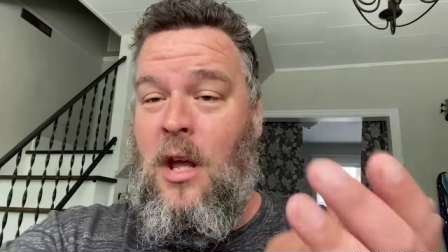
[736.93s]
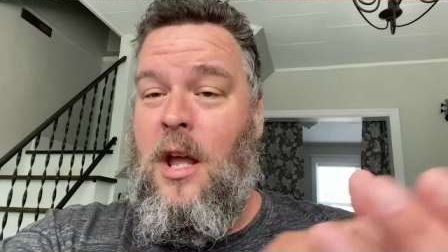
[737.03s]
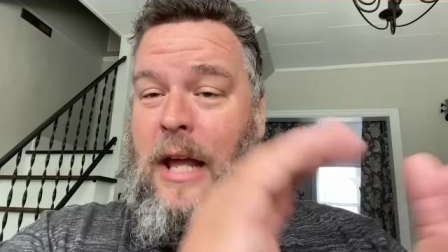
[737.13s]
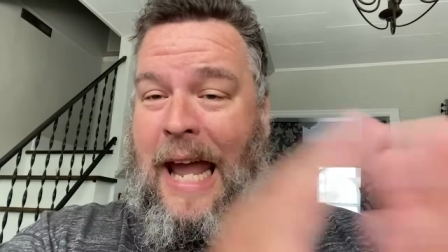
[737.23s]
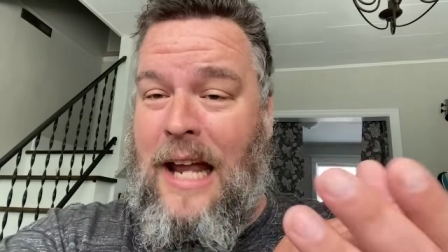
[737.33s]

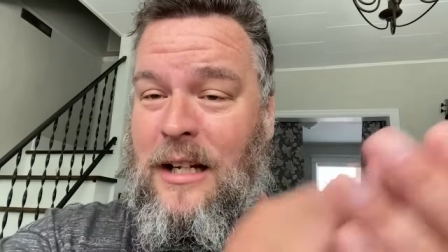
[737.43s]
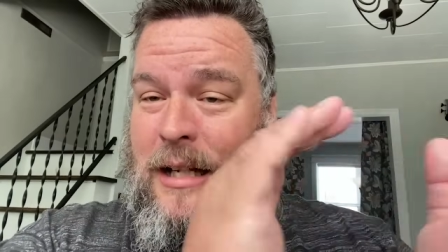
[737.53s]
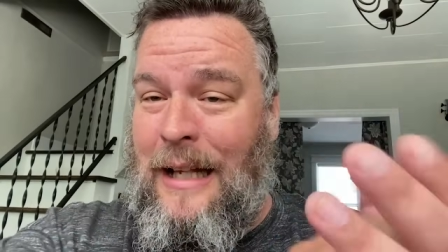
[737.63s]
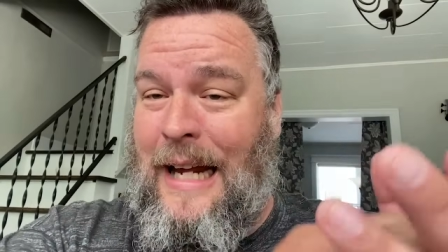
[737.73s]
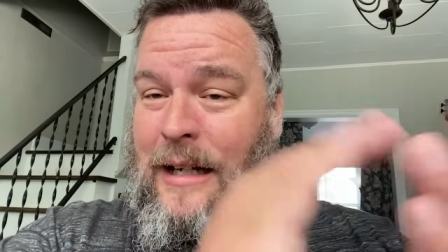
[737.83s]
You hit
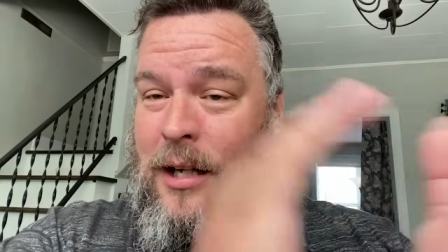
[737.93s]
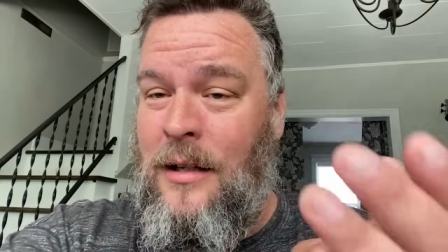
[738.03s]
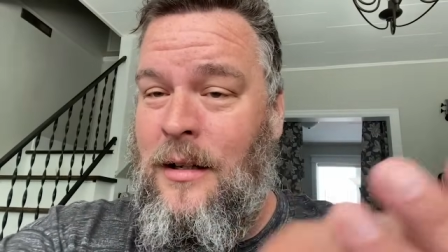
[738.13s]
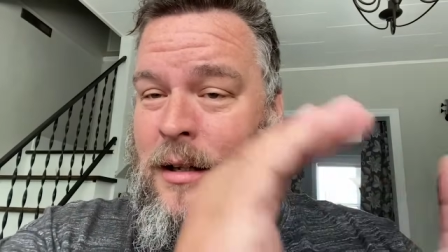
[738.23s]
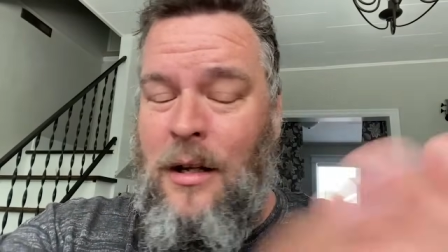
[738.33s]
click
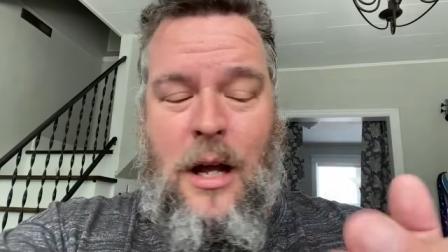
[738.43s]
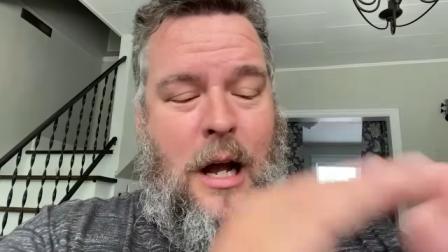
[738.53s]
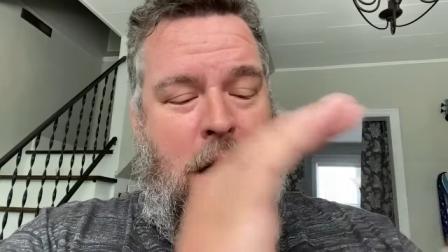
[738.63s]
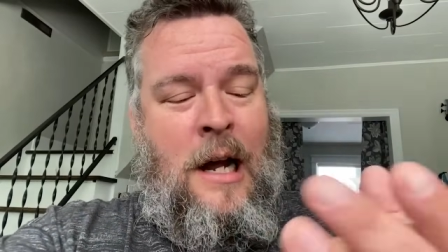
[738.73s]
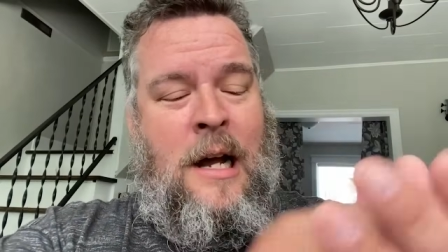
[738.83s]

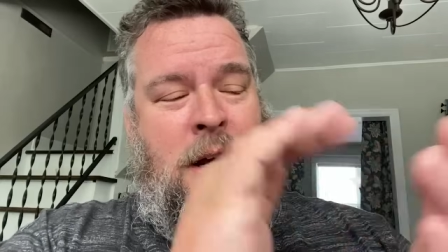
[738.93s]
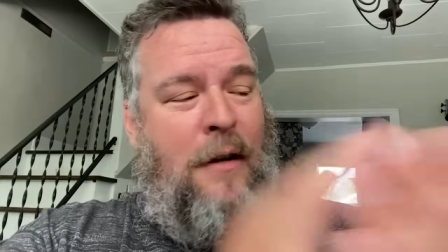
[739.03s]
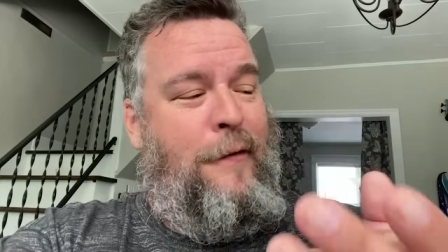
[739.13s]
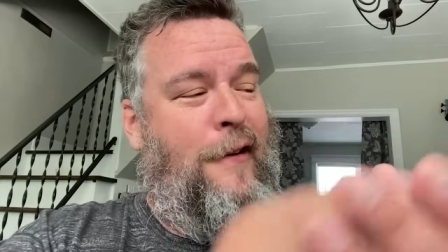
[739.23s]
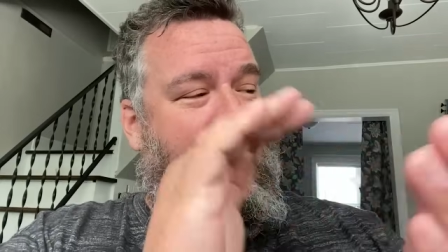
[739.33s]
on a
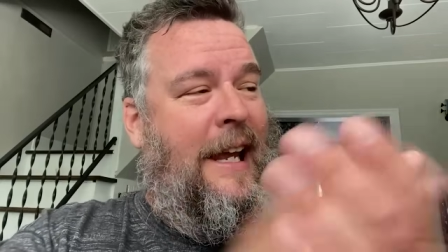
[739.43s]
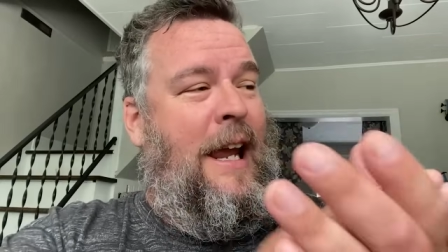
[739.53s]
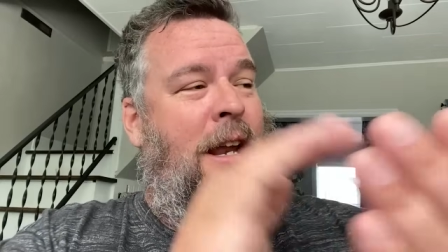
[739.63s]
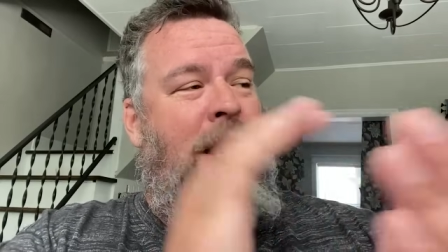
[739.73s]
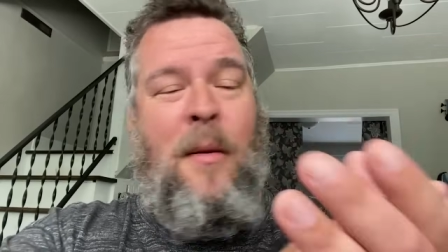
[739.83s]

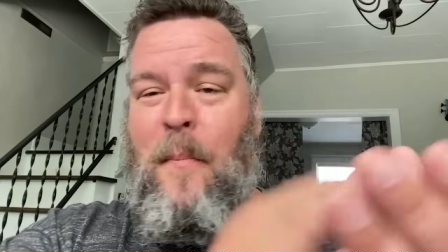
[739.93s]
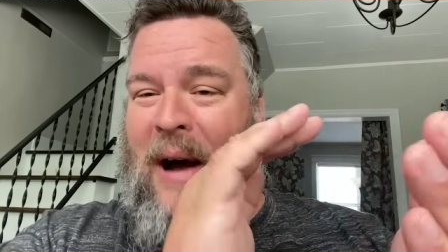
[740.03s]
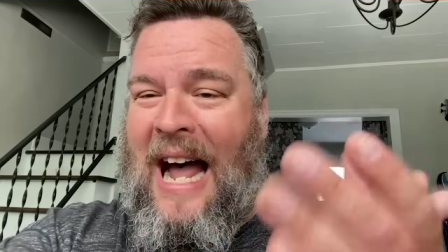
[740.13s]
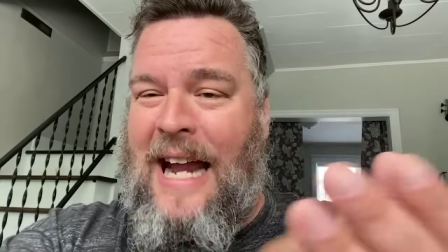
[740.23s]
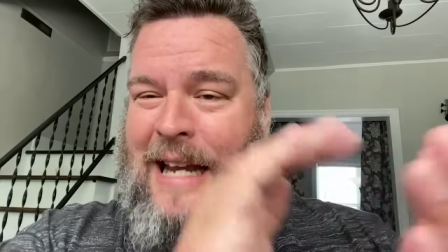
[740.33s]
freaking
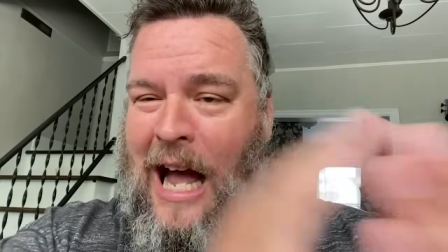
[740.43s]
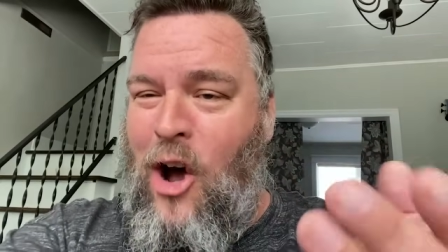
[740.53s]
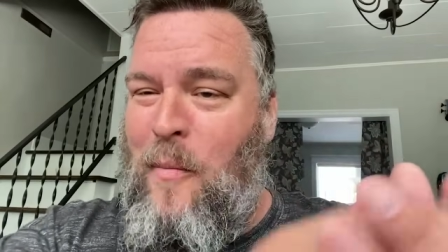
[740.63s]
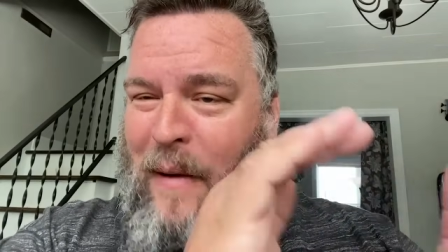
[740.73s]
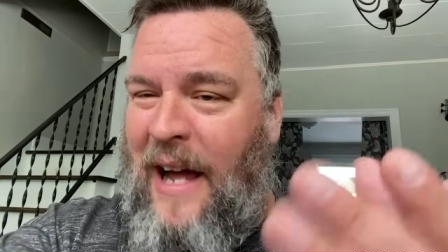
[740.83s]
buy
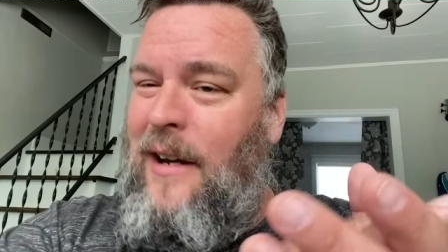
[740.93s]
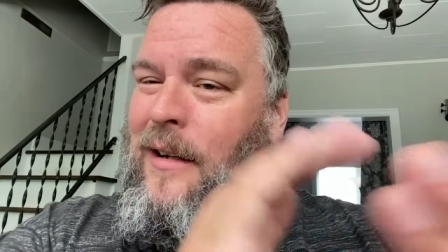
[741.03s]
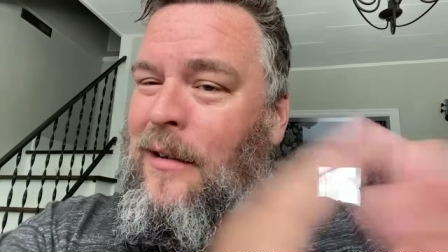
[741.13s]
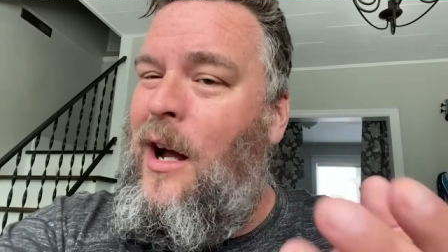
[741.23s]
now button